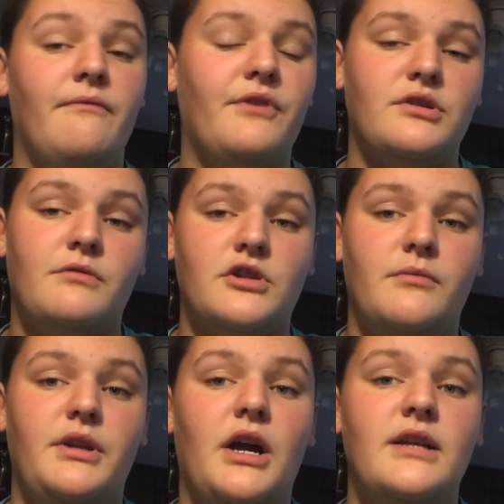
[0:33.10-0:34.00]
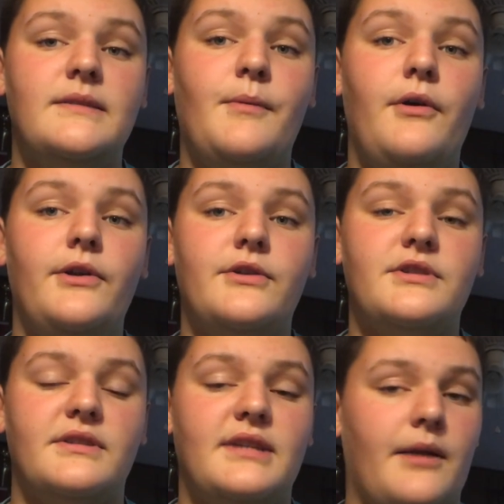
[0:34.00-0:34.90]
first part's going to be
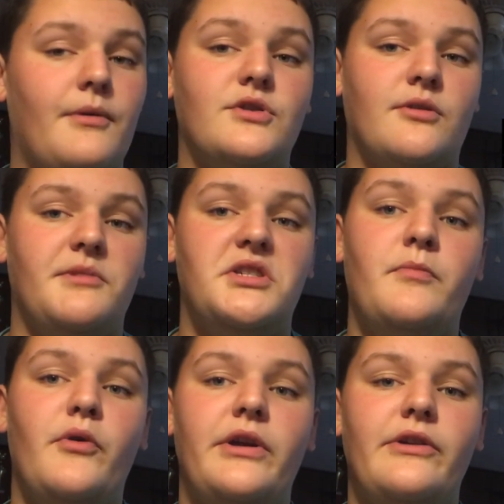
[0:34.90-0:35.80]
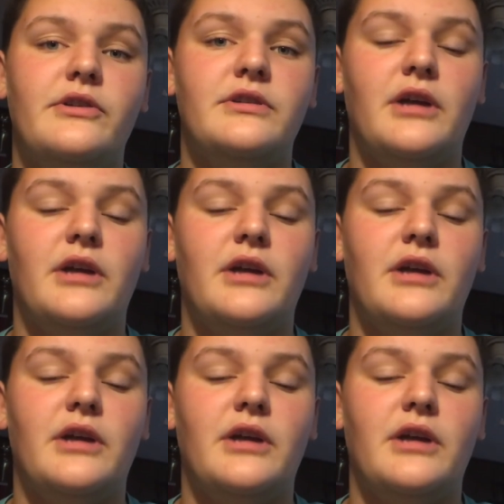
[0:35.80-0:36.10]
non-spoilers, and the second part's going to be spoilers.